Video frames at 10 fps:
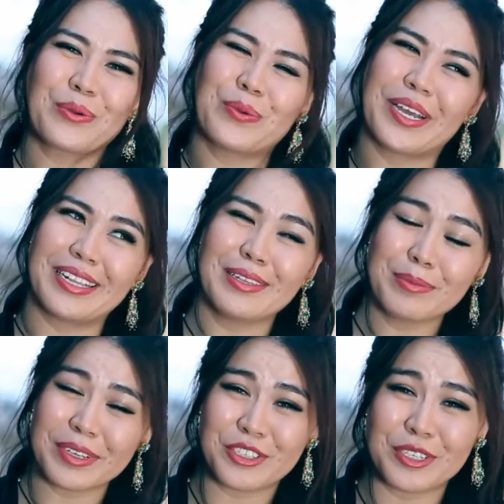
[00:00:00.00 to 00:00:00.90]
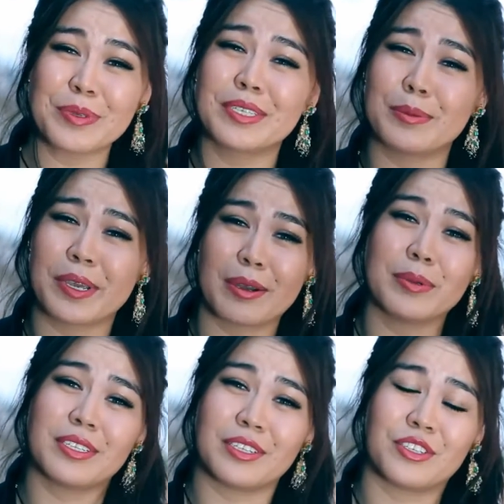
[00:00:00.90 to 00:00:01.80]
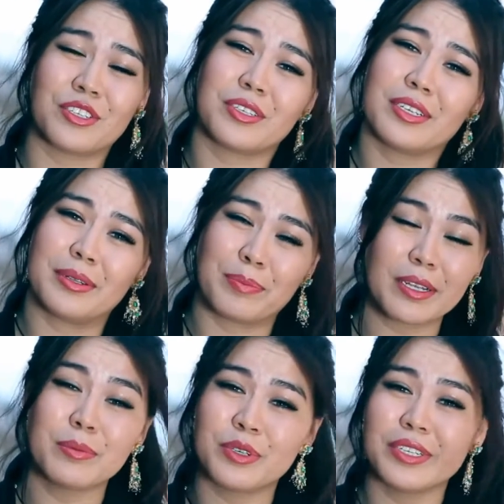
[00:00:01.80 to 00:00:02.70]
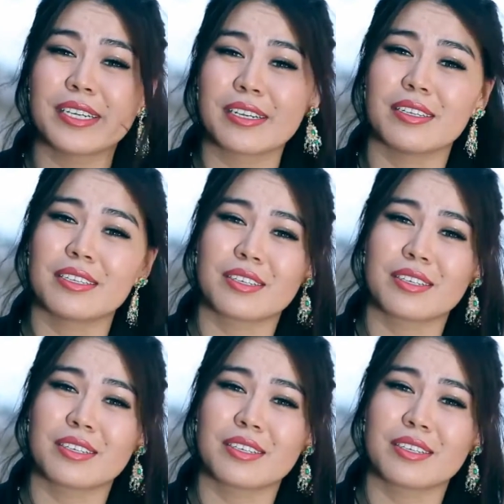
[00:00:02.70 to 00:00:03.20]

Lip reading: Well, my dream is to become a teacher. It might be ridiculous